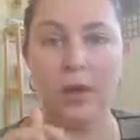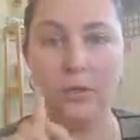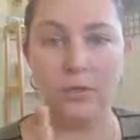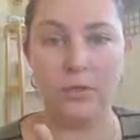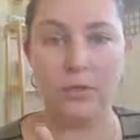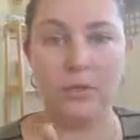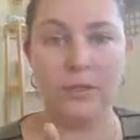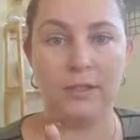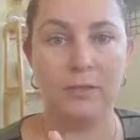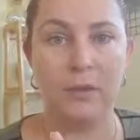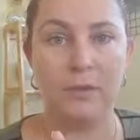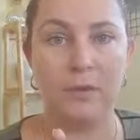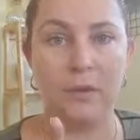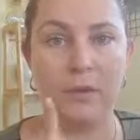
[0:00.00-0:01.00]
I'll talk a little
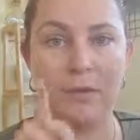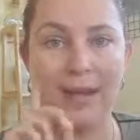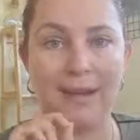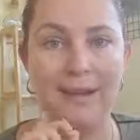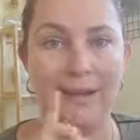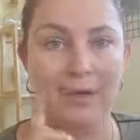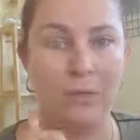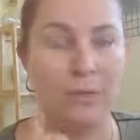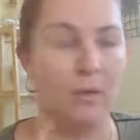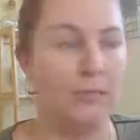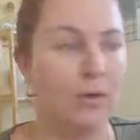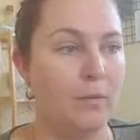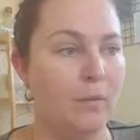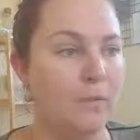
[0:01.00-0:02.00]
bit more on that in one
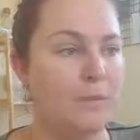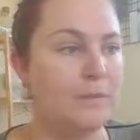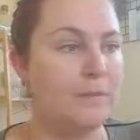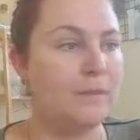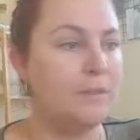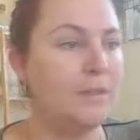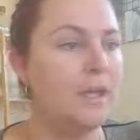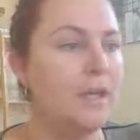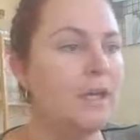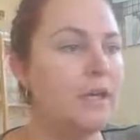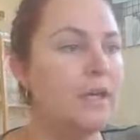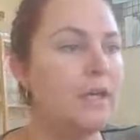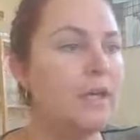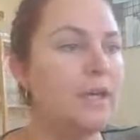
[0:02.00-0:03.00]
moment.
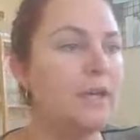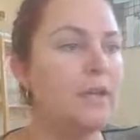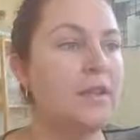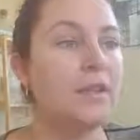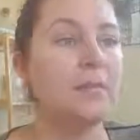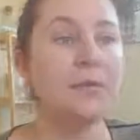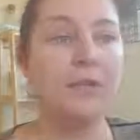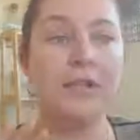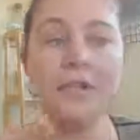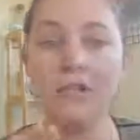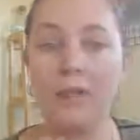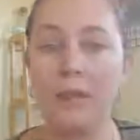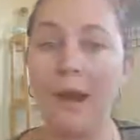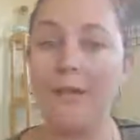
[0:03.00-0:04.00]
The
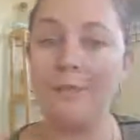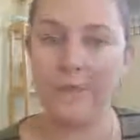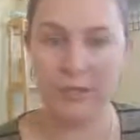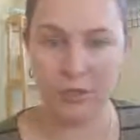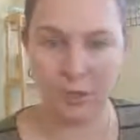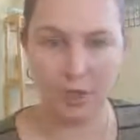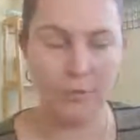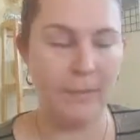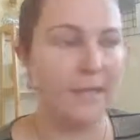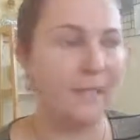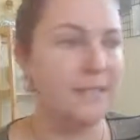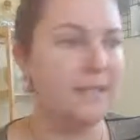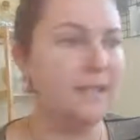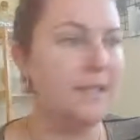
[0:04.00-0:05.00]
employees who have been
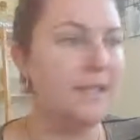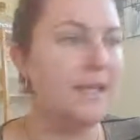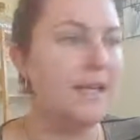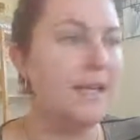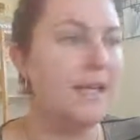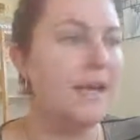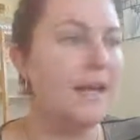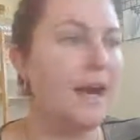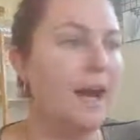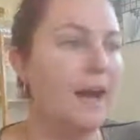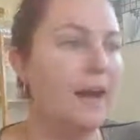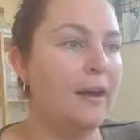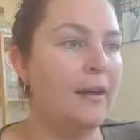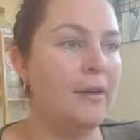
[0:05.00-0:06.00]
terminated,
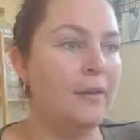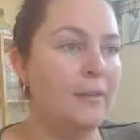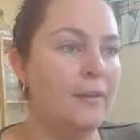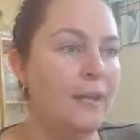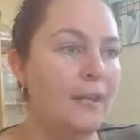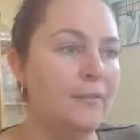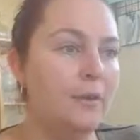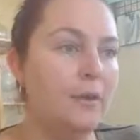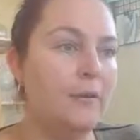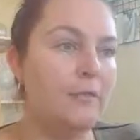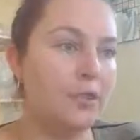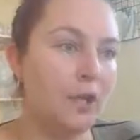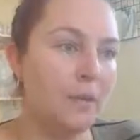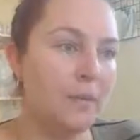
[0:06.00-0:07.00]
if you
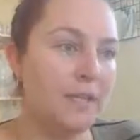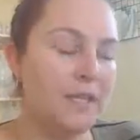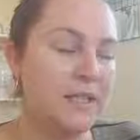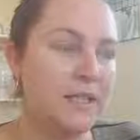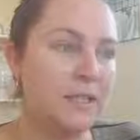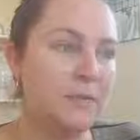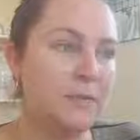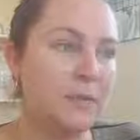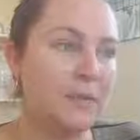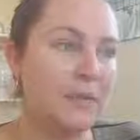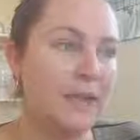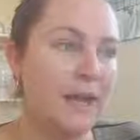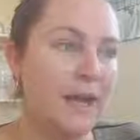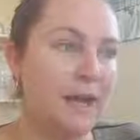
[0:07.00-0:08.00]
have terminated an
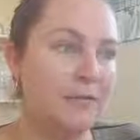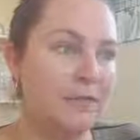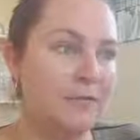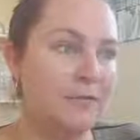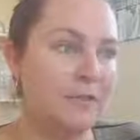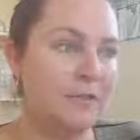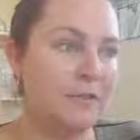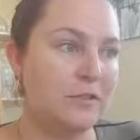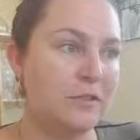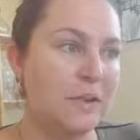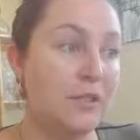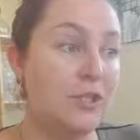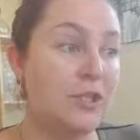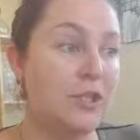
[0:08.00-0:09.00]
employee after the 1st of
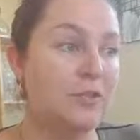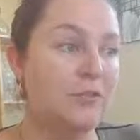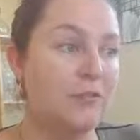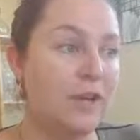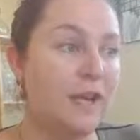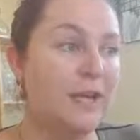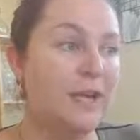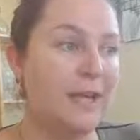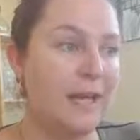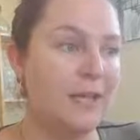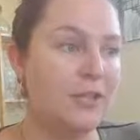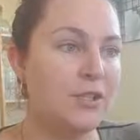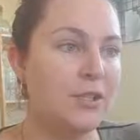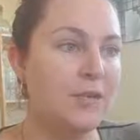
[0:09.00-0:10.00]
March, you can
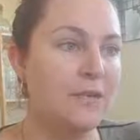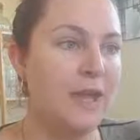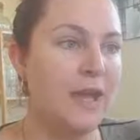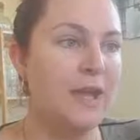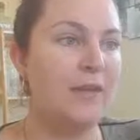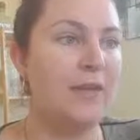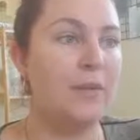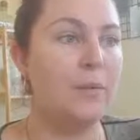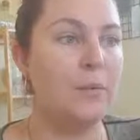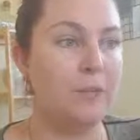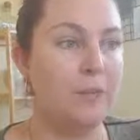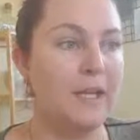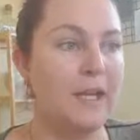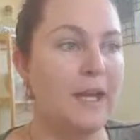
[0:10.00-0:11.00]
re-engage them and they
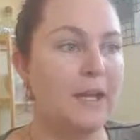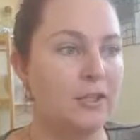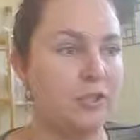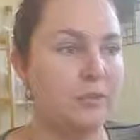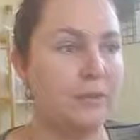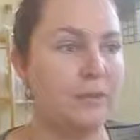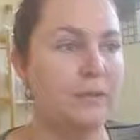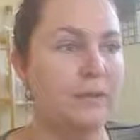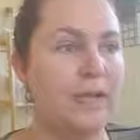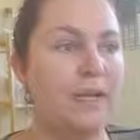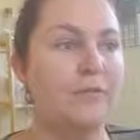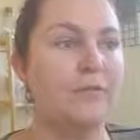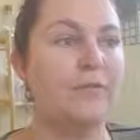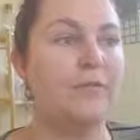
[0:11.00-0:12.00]
will be eligible
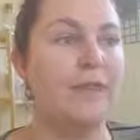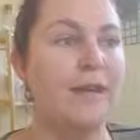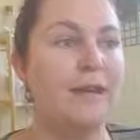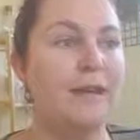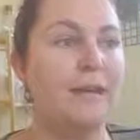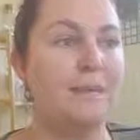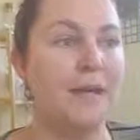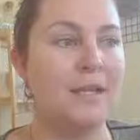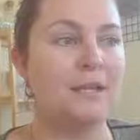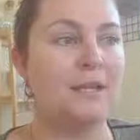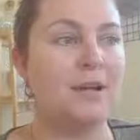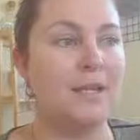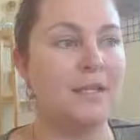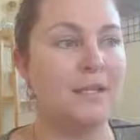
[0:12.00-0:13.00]
if they met
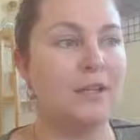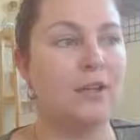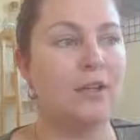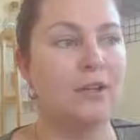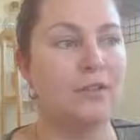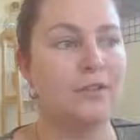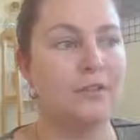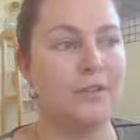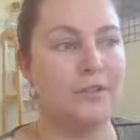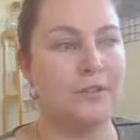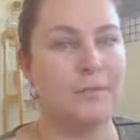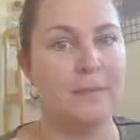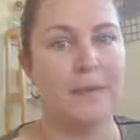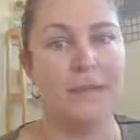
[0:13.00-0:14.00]
criteria on the
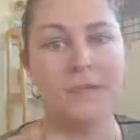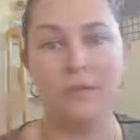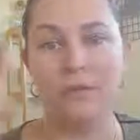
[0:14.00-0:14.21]
1st of March.